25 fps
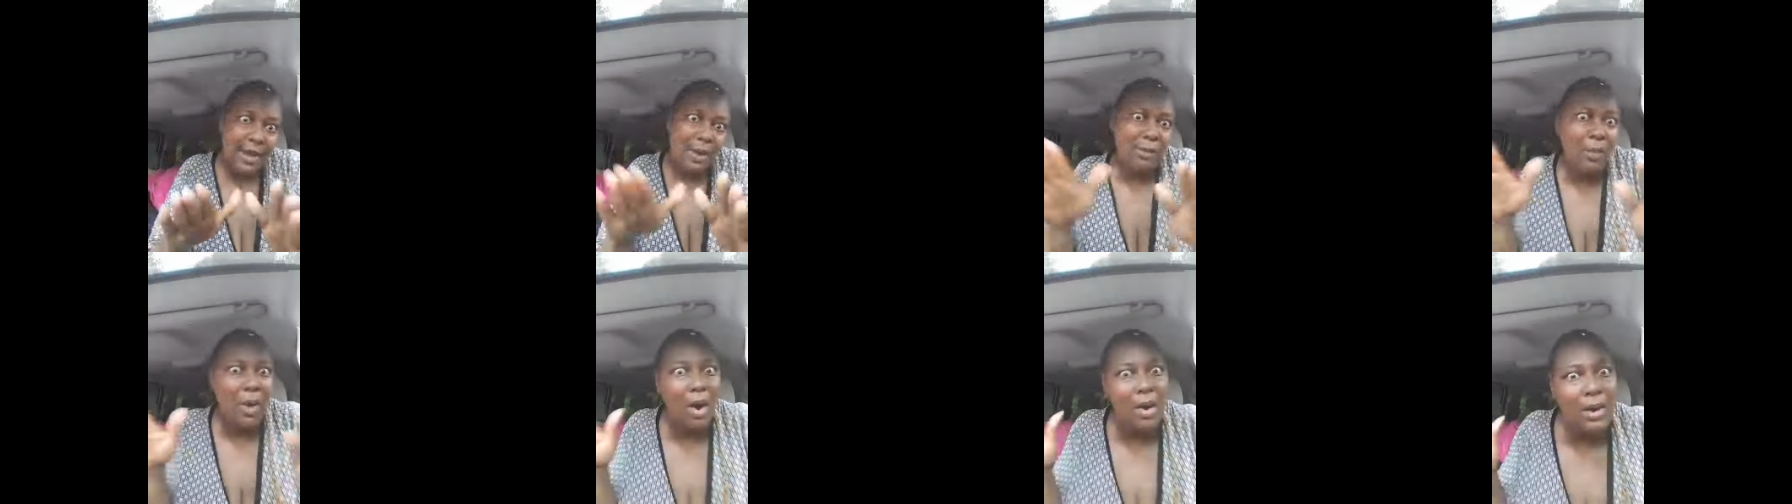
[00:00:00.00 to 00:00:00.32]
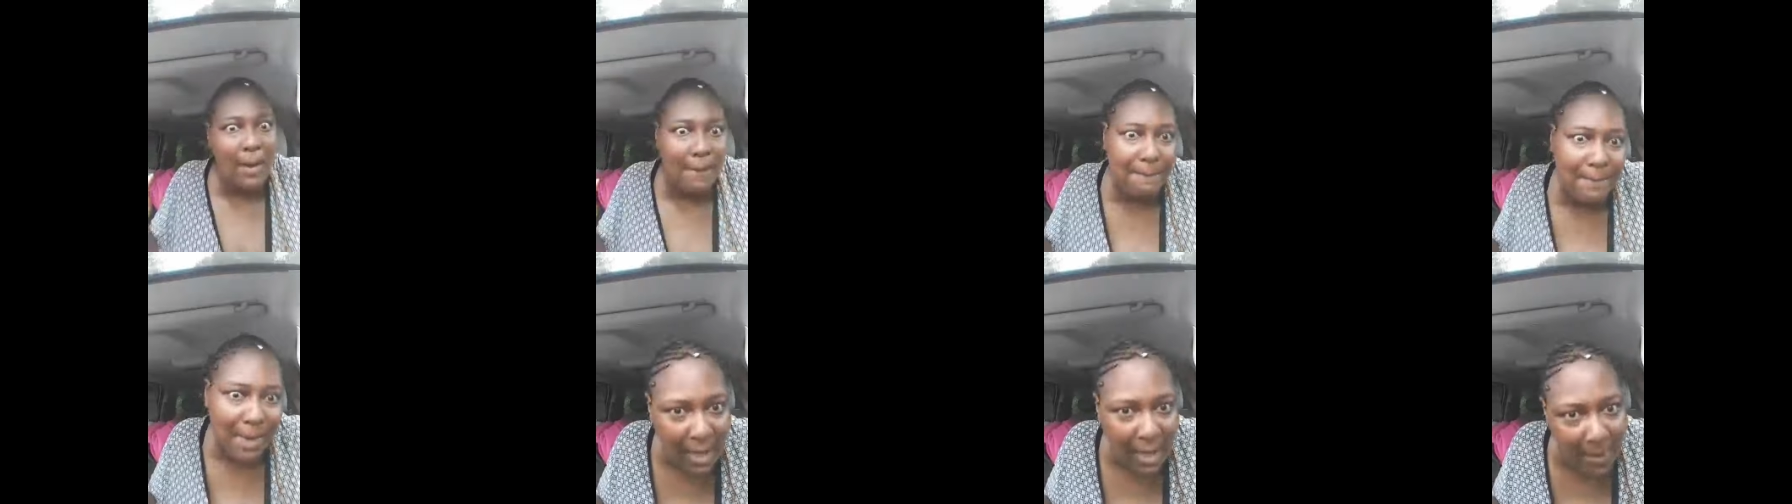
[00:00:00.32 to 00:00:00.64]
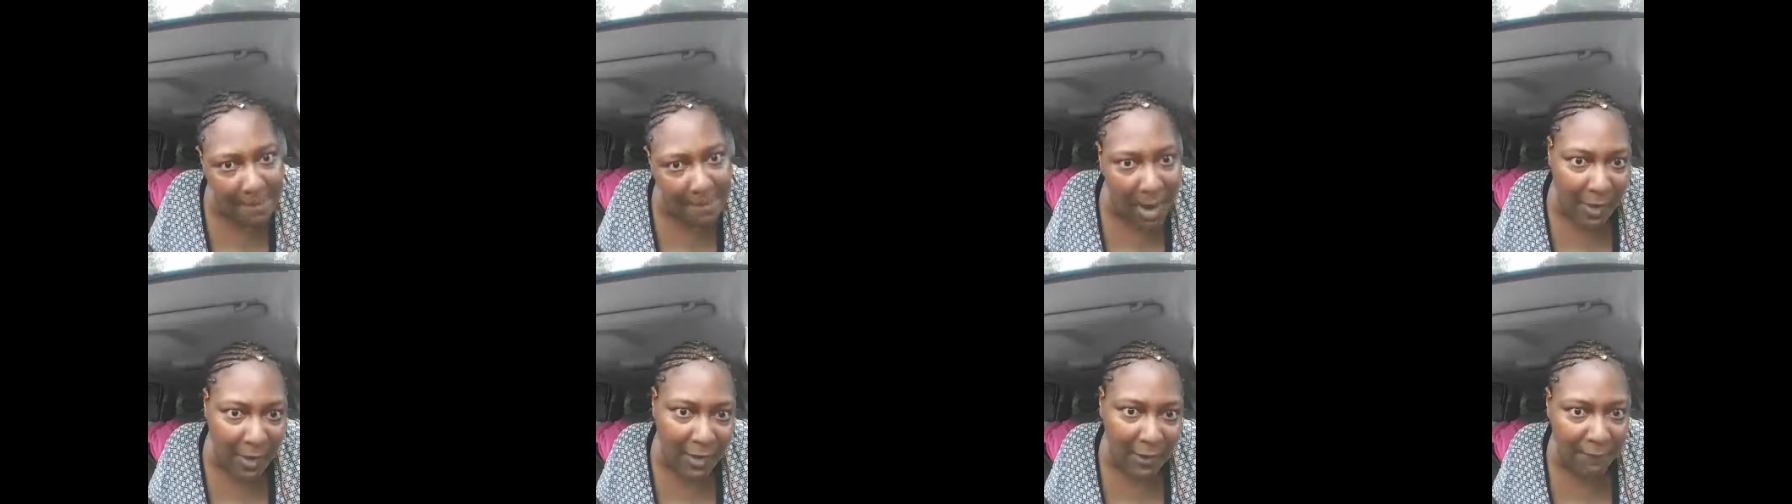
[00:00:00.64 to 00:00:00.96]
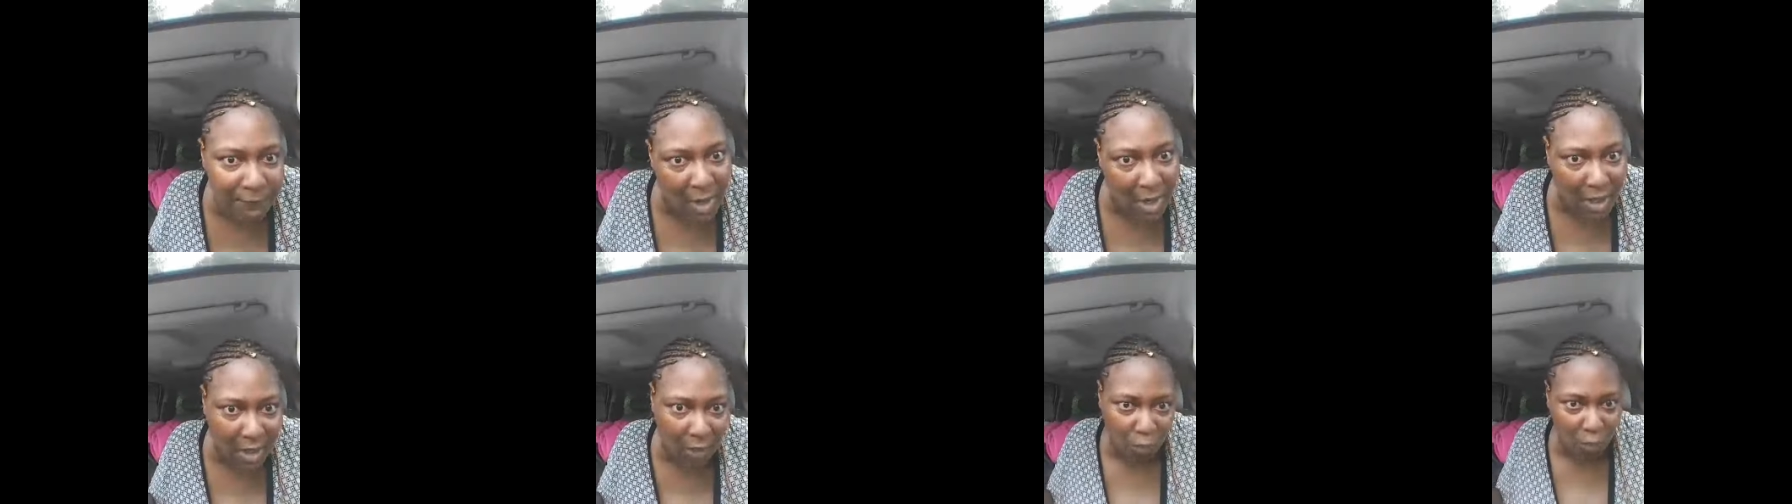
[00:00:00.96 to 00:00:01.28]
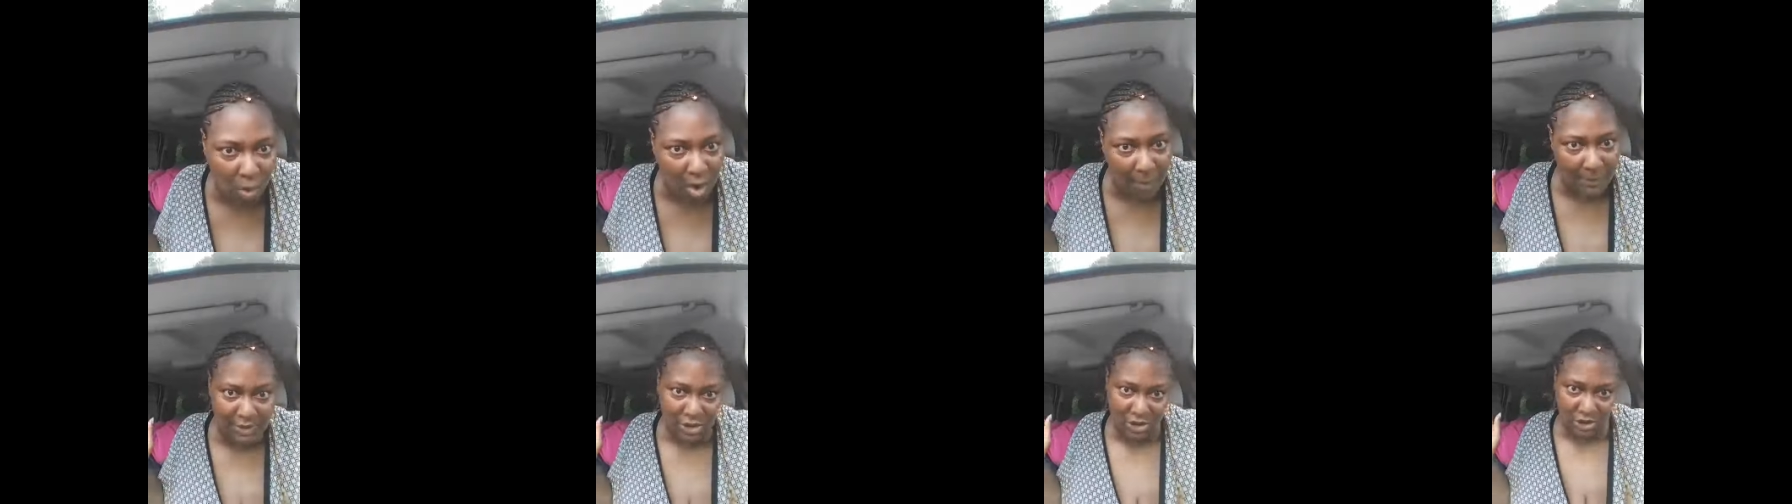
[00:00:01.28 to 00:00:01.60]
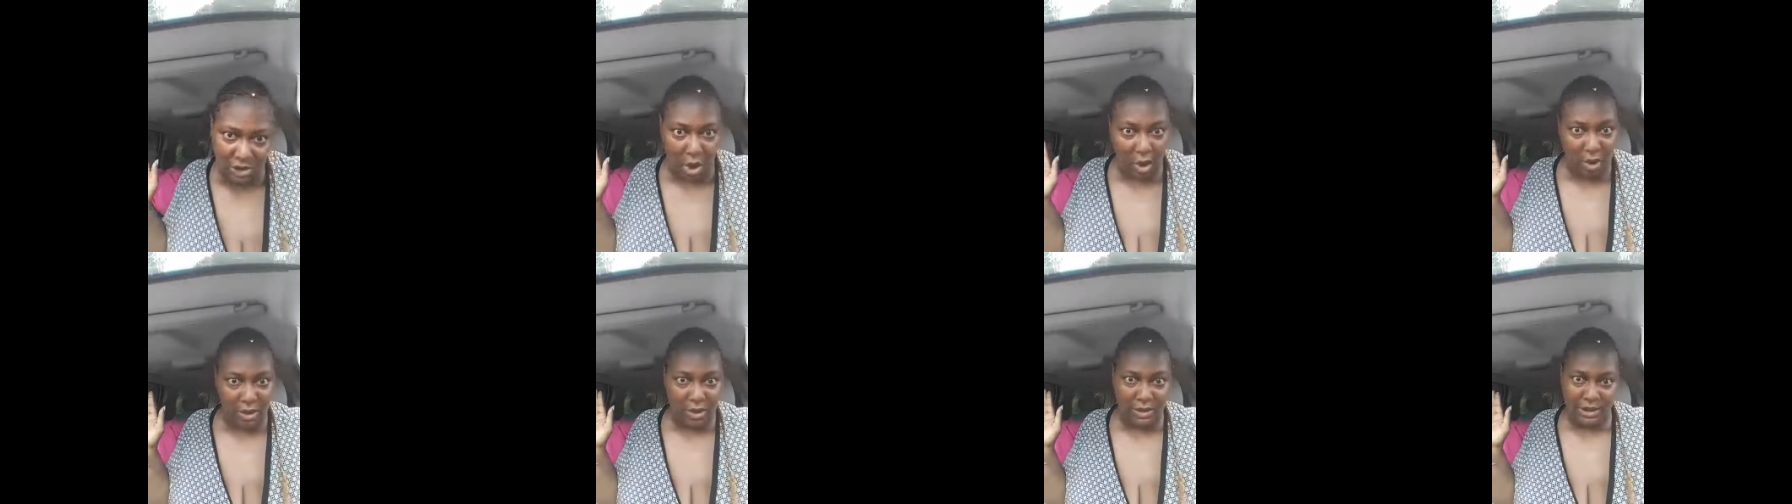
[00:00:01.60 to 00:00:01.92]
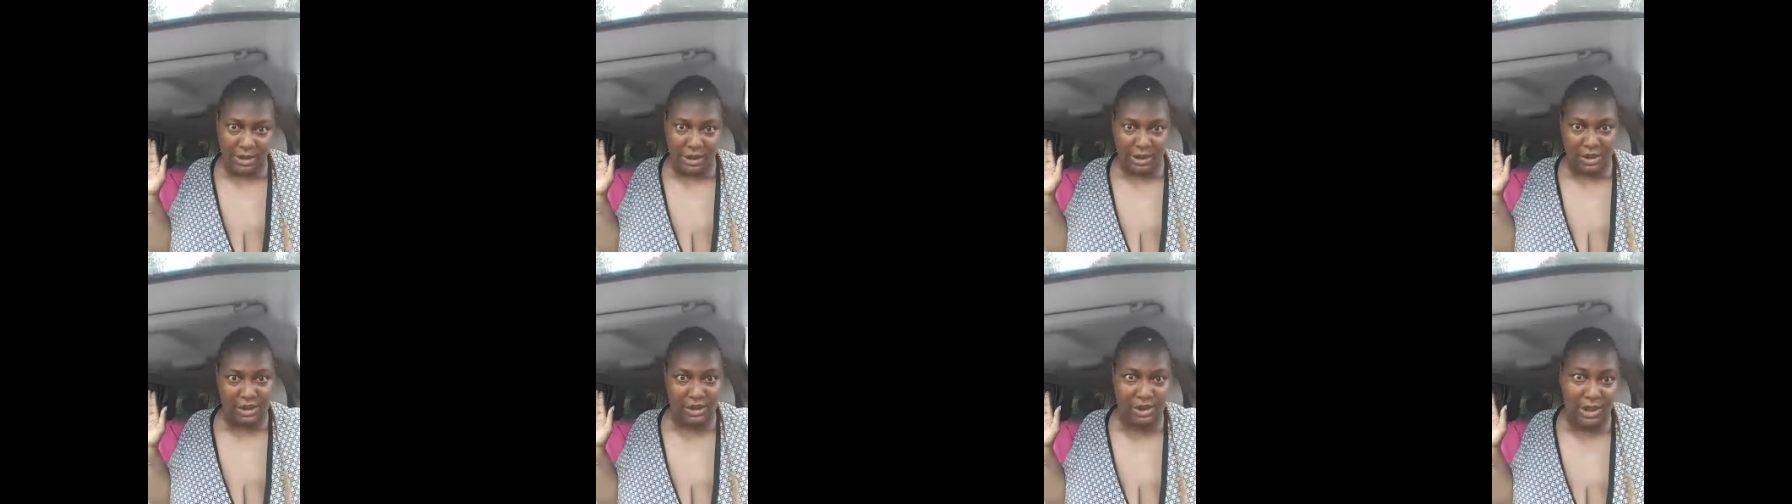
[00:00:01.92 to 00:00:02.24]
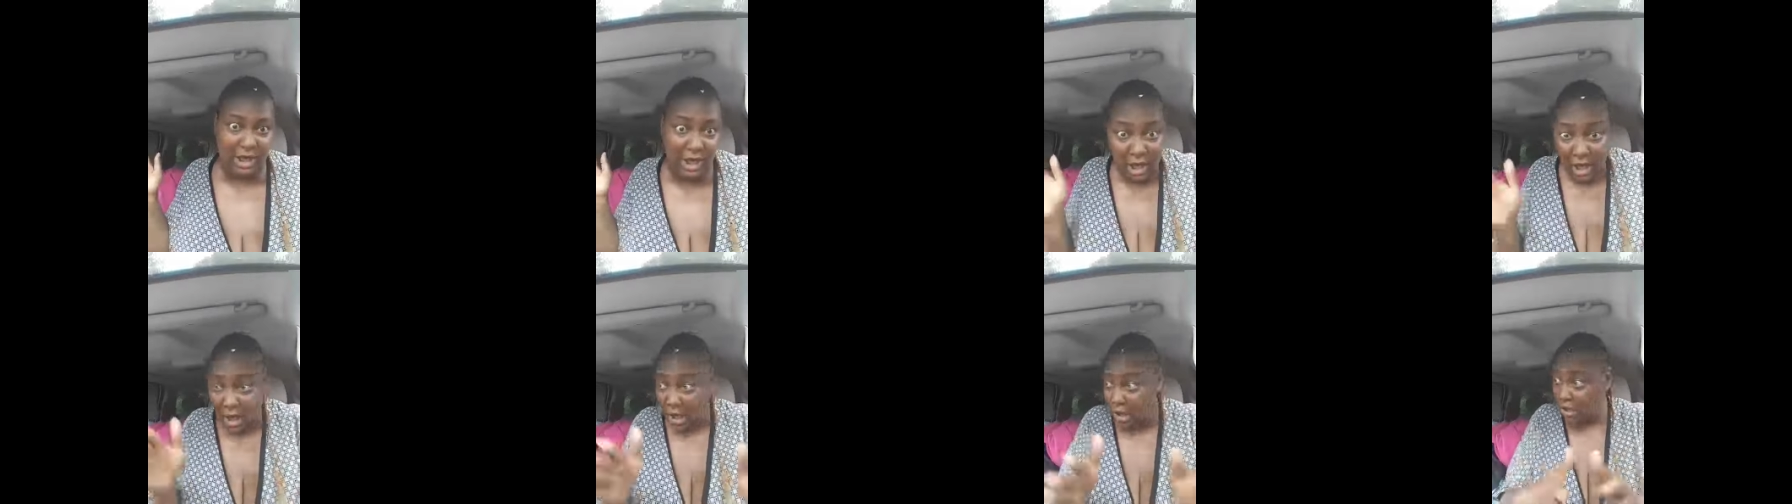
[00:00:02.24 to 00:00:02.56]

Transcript: that wanna be a motherfucking woman started this shit.